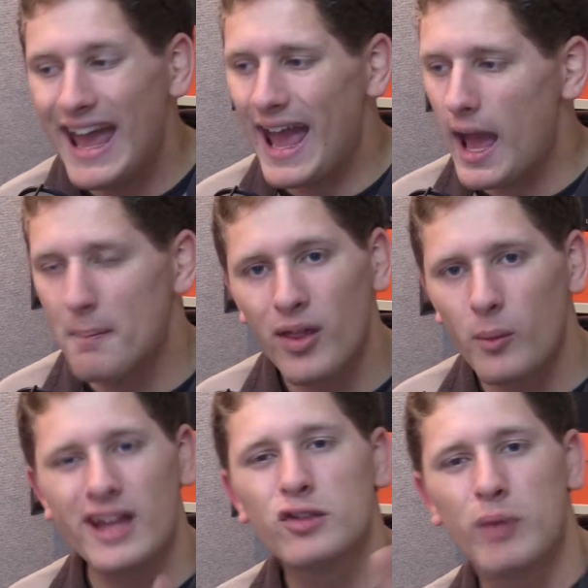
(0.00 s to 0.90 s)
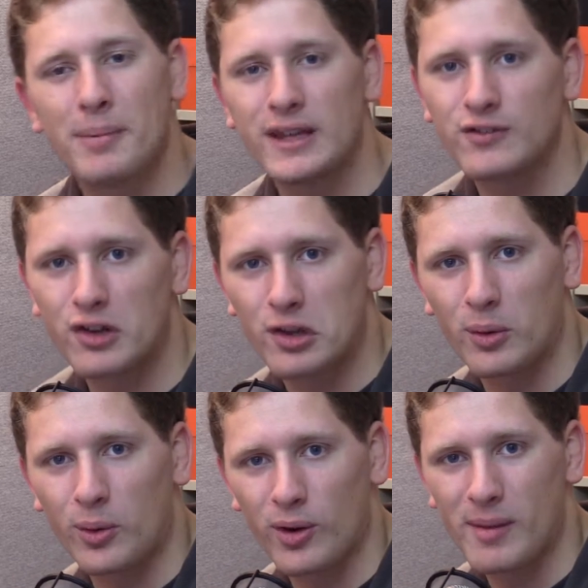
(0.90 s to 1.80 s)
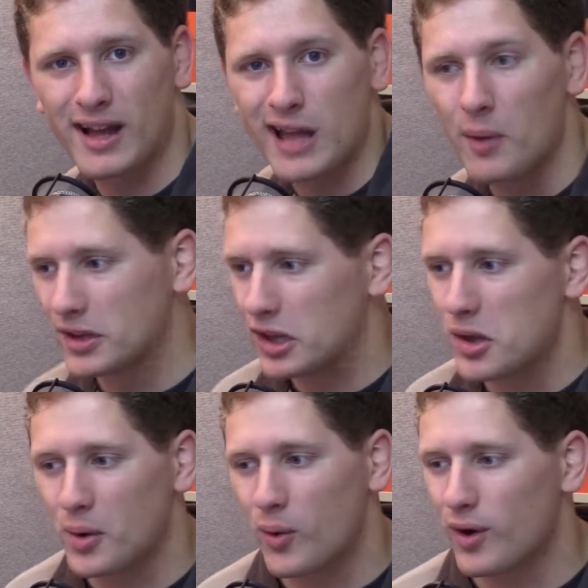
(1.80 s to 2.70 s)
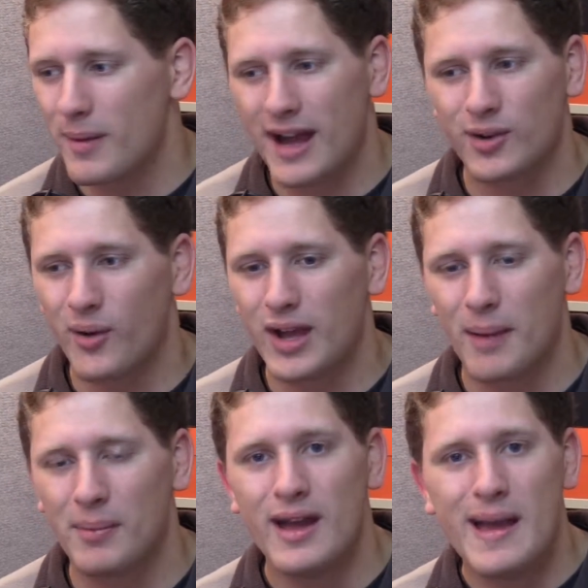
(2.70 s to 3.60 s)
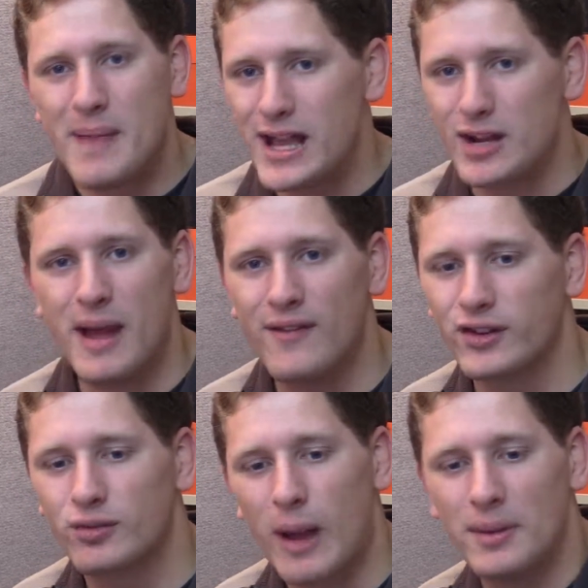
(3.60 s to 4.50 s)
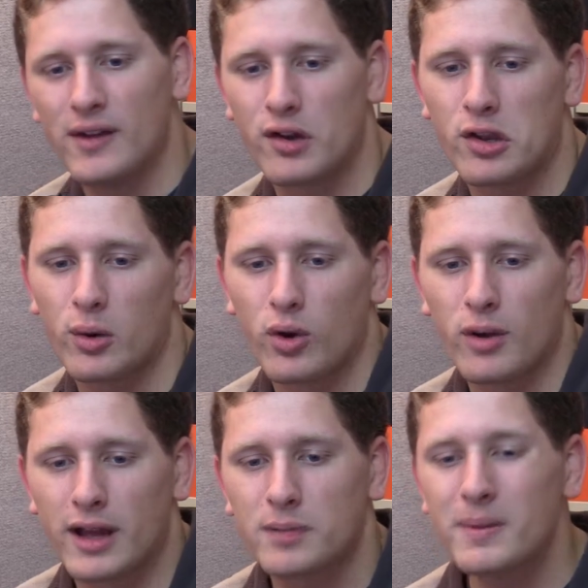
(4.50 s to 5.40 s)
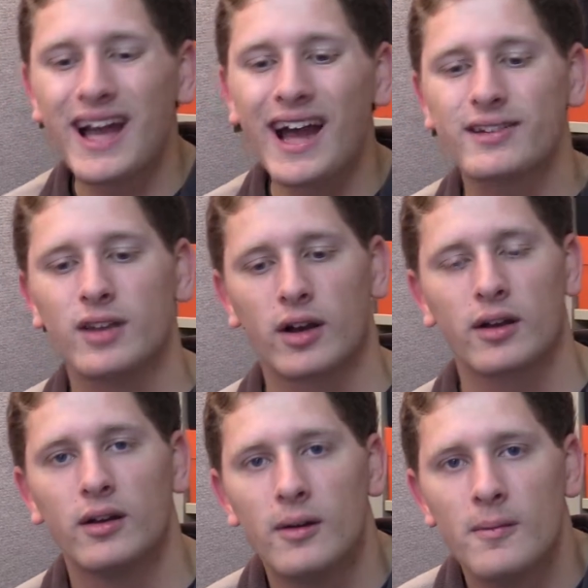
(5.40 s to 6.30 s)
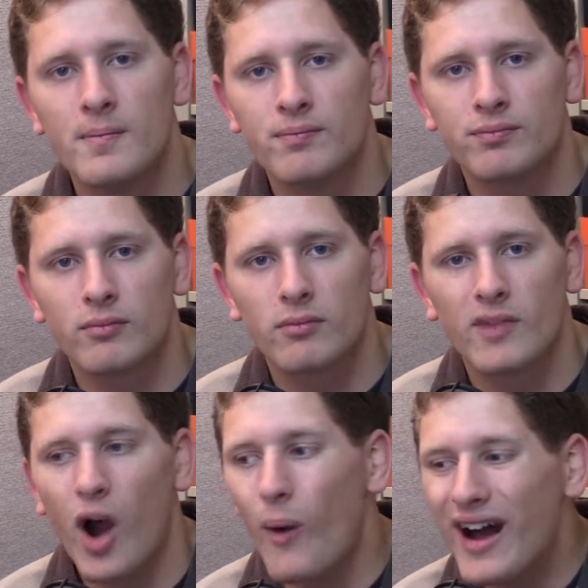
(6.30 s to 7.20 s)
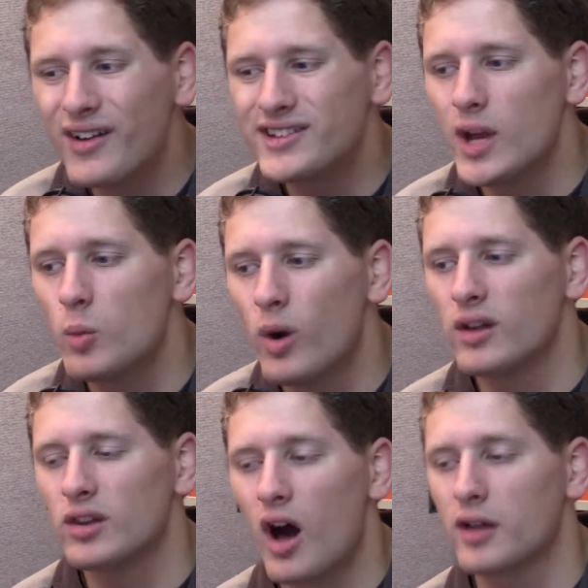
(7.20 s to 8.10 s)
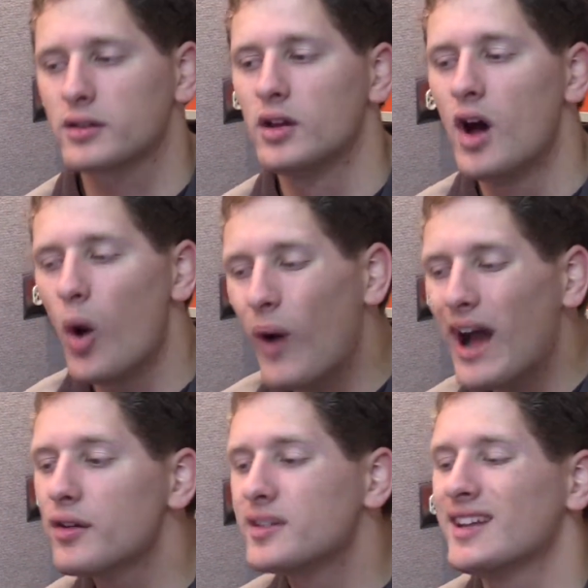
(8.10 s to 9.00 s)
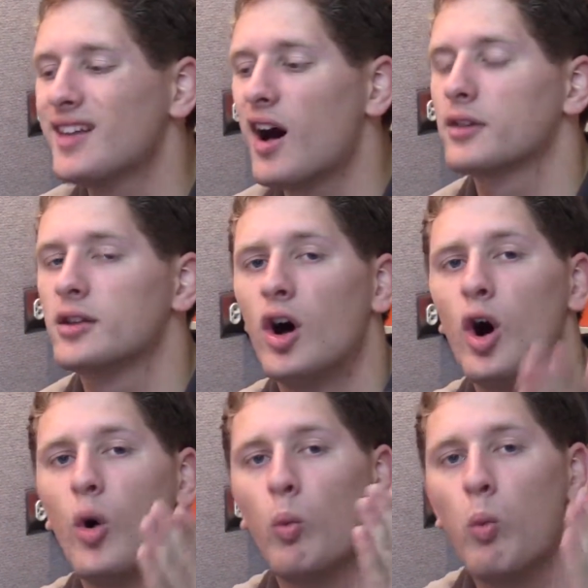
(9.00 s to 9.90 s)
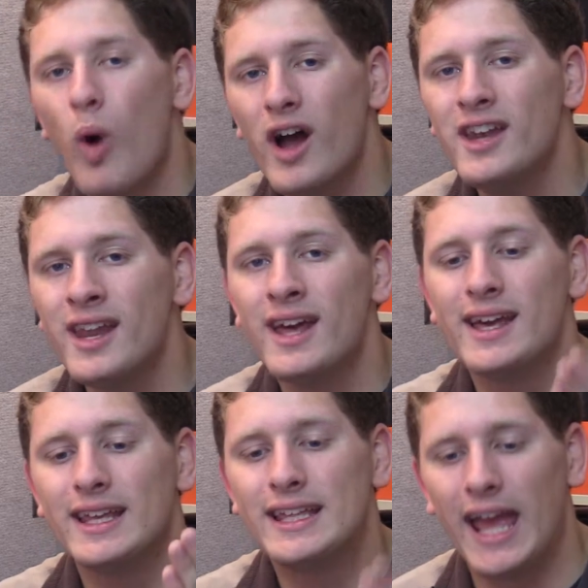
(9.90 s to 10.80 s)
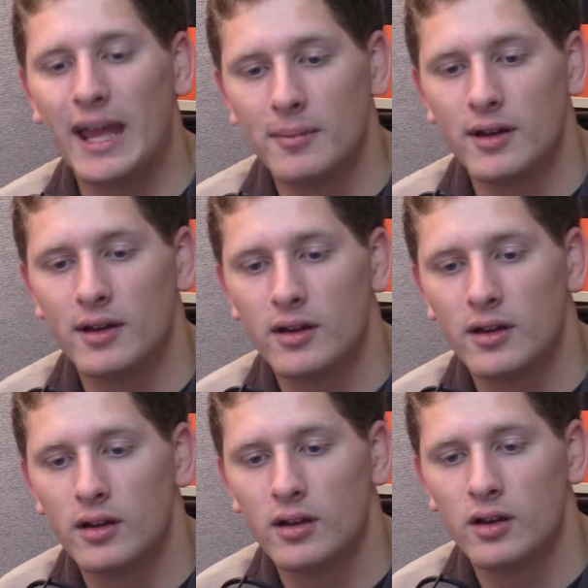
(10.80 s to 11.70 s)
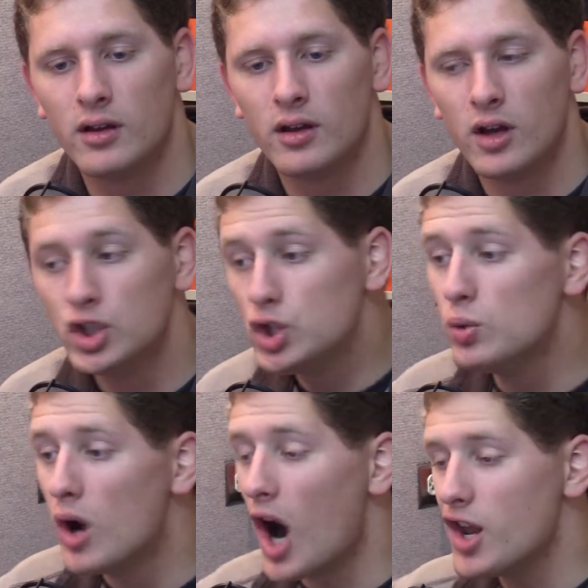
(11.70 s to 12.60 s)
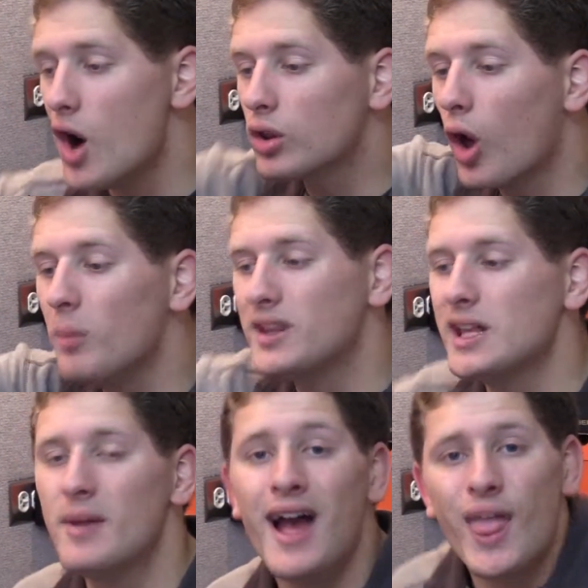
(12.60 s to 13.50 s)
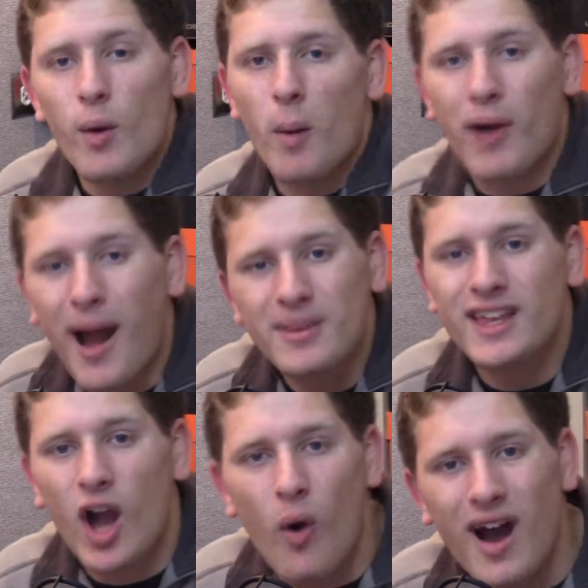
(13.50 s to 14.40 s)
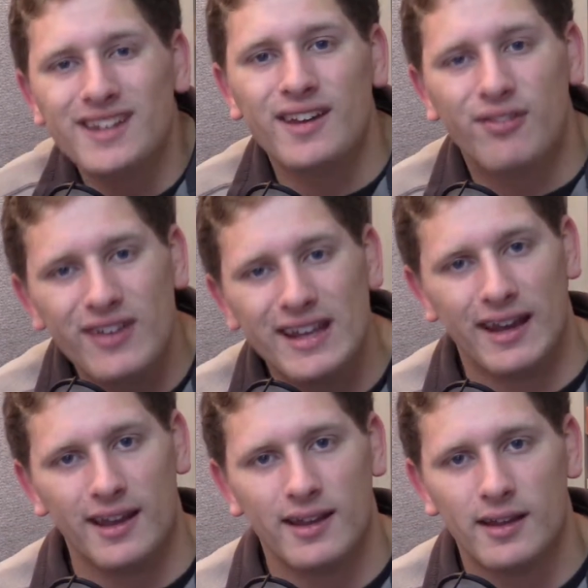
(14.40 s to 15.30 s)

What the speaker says: And by the way, he's repping it for short quarterbacks. I was a short quarterback growing up. Baker Mayfield's repping it for short quarterbacks. But guys, look. Ohio State lost one game to an Oklahoma team that will probably go undefeated.